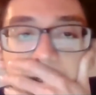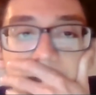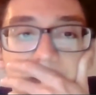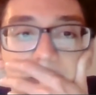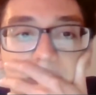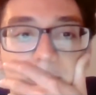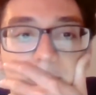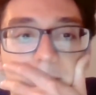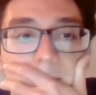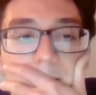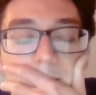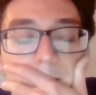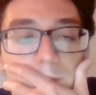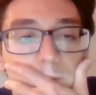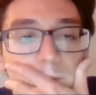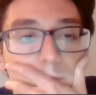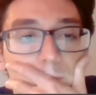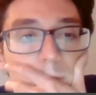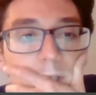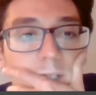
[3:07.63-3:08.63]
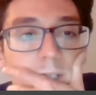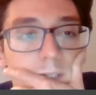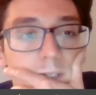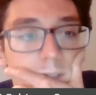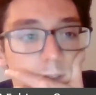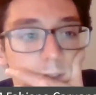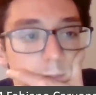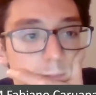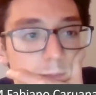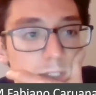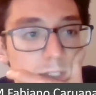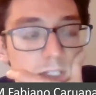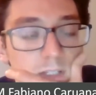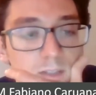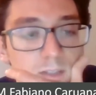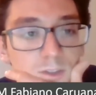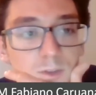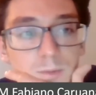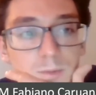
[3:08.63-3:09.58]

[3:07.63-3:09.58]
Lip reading: But it's not so